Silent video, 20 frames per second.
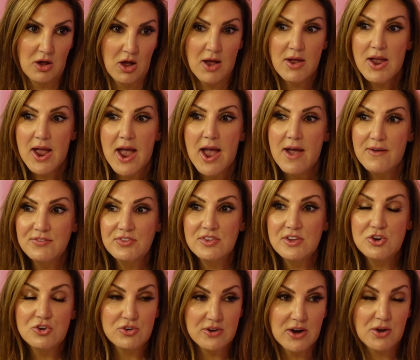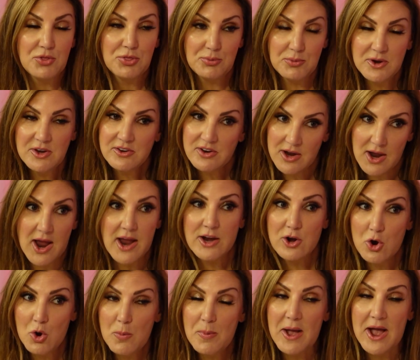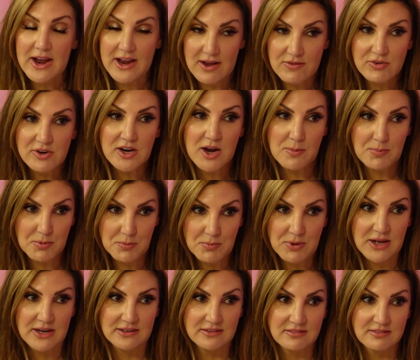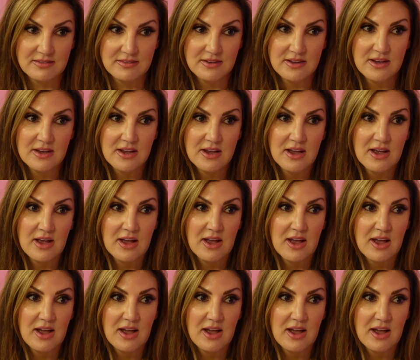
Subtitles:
I've seen her now 3 times. I go back every couple months, and